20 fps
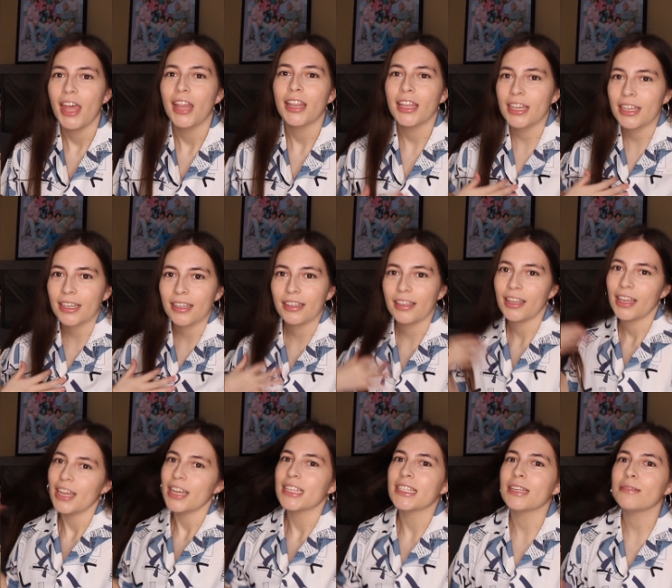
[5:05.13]
Like,
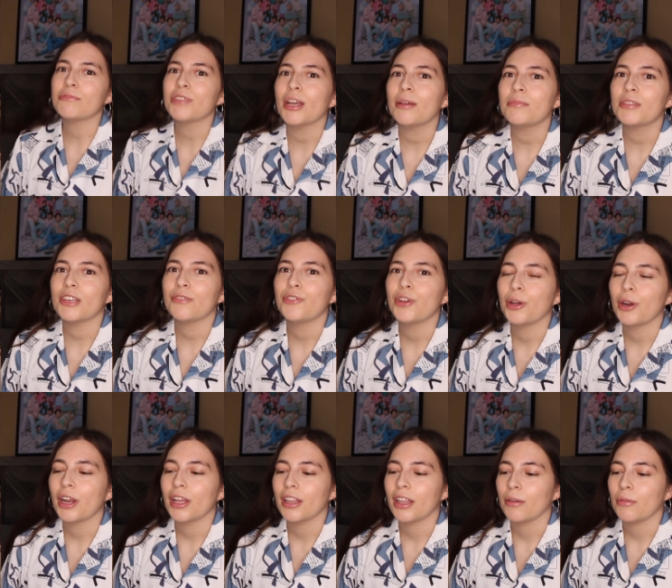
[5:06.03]
Sometimes if you go
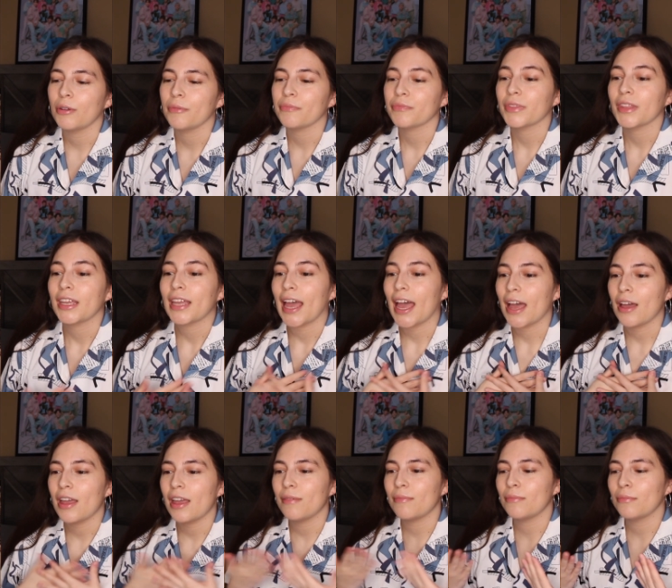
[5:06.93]
to, well,
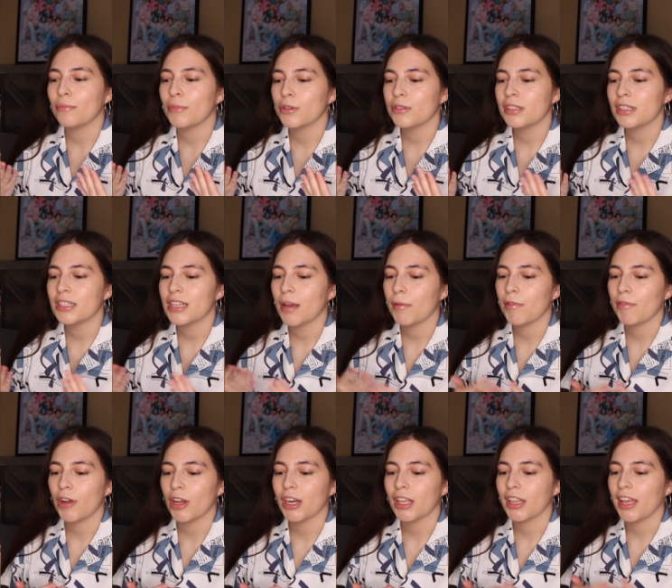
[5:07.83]
most of the time
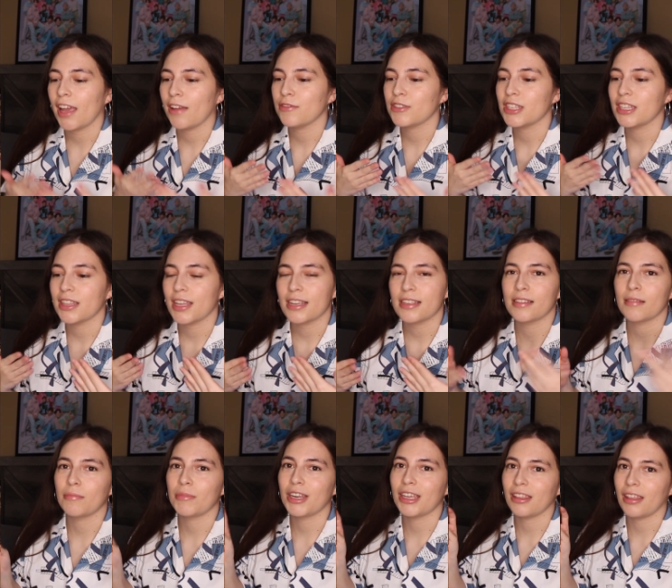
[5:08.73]
I've gone to L A, I've seen like
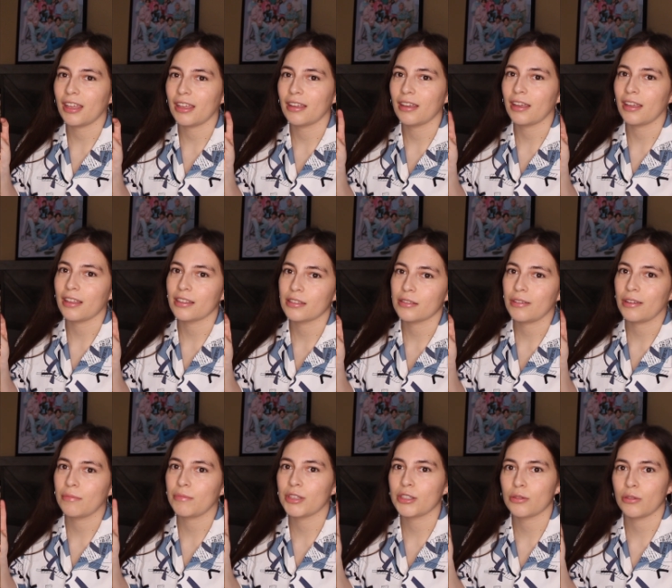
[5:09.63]
somebody like, I guess
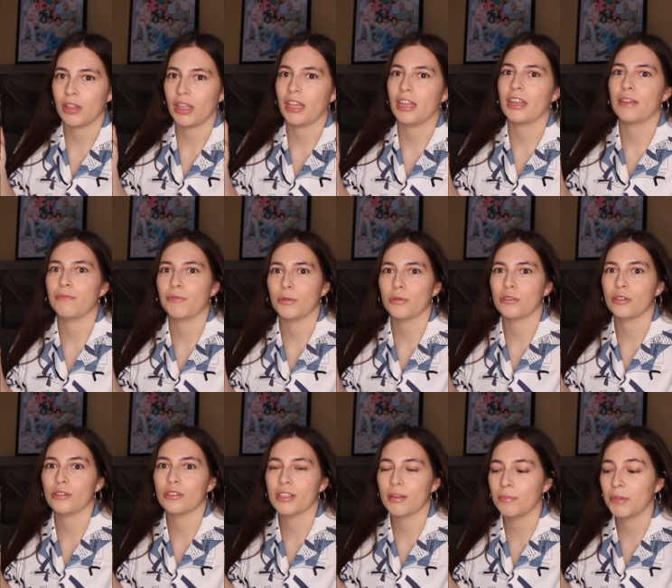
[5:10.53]
famous or like an
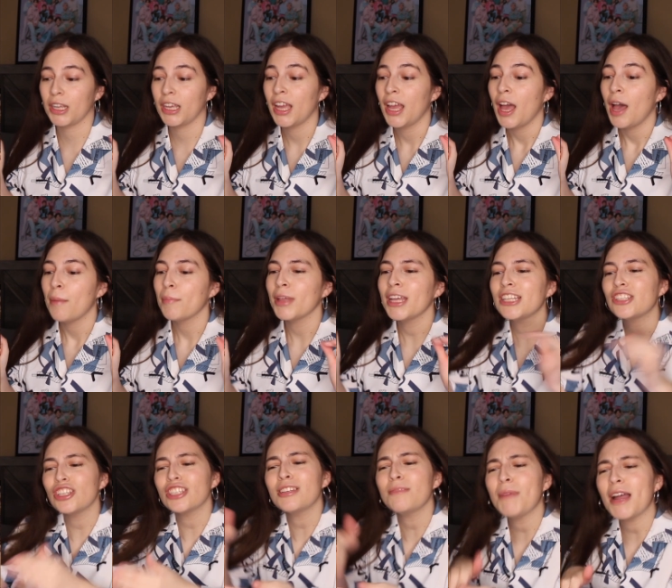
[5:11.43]
influencer or somebody. But like
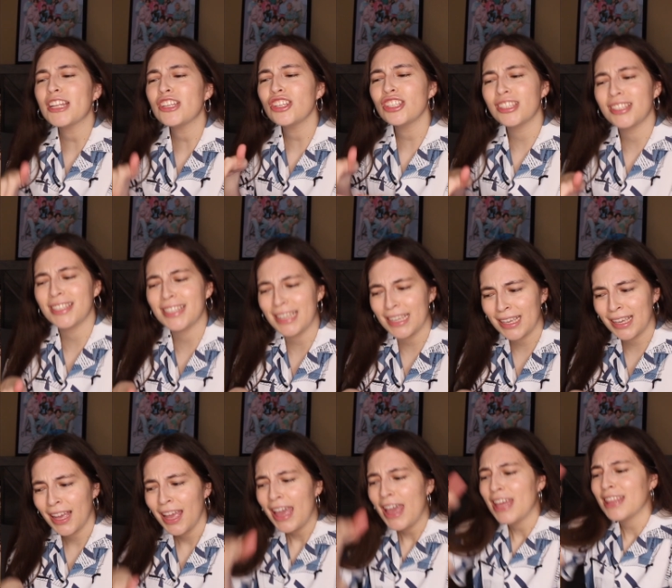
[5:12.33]
just imagine
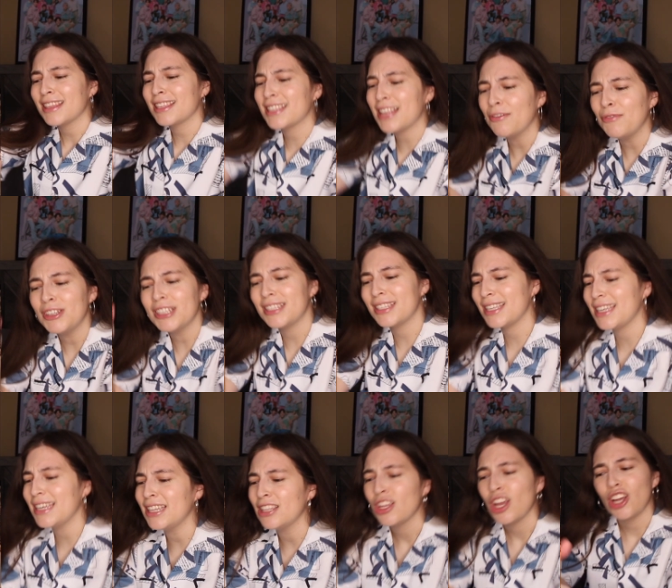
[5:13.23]
seeing
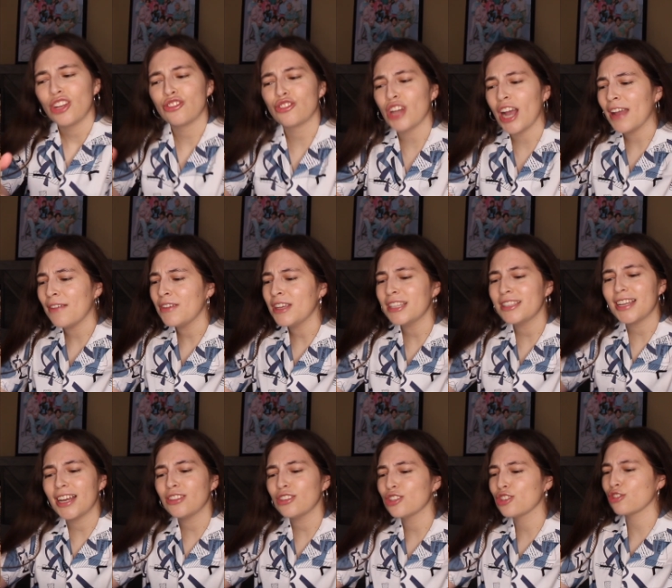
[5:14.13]
Seventeen driving
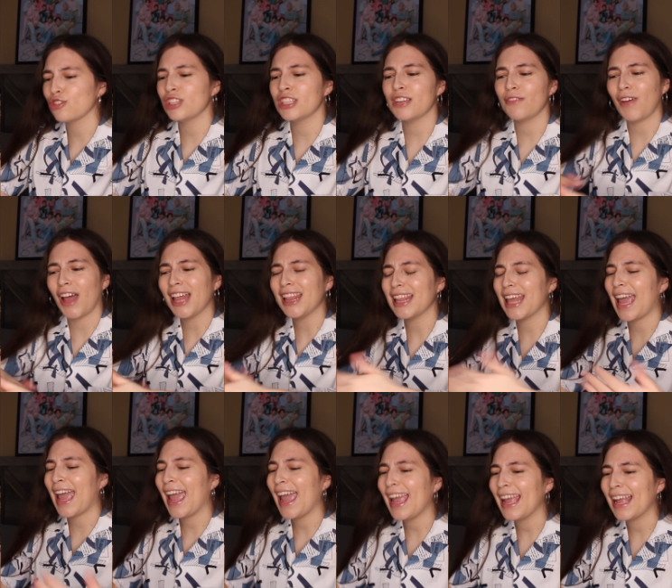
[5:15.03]
down the streets of L
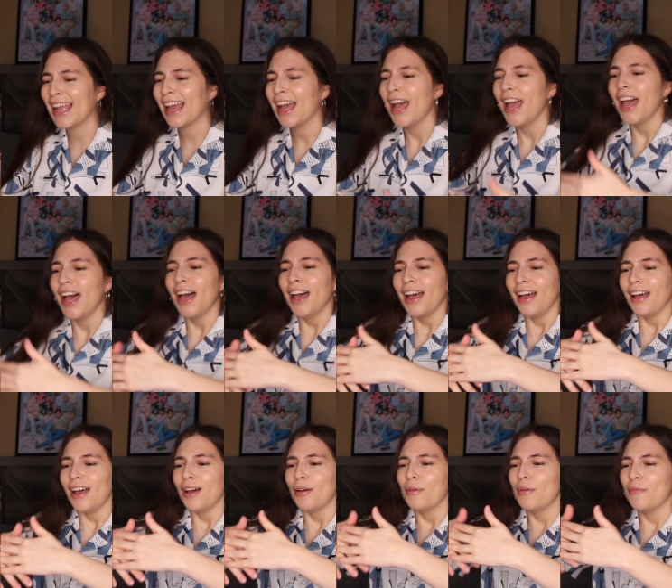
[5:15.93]
A.
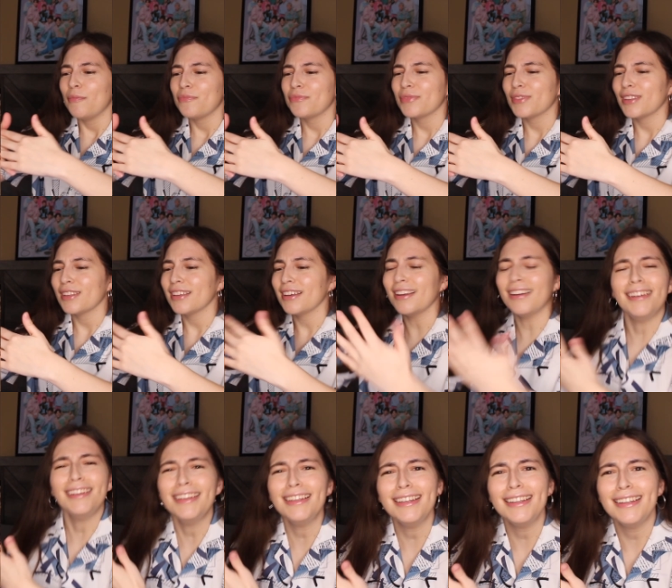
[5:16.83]

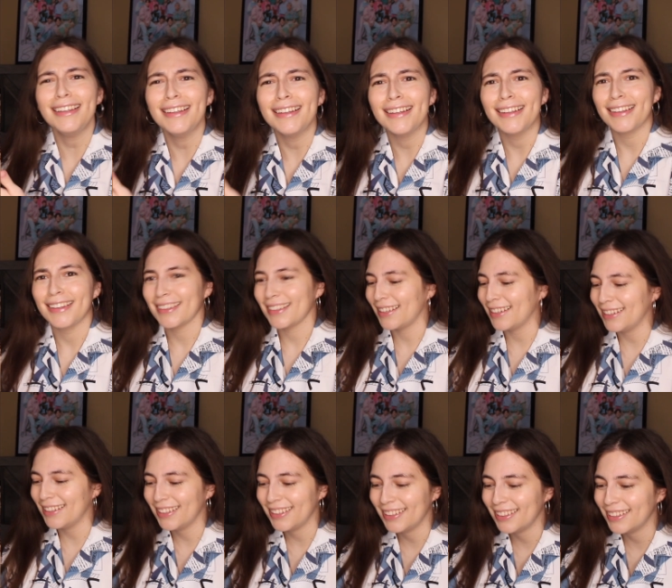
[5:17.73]
Oh!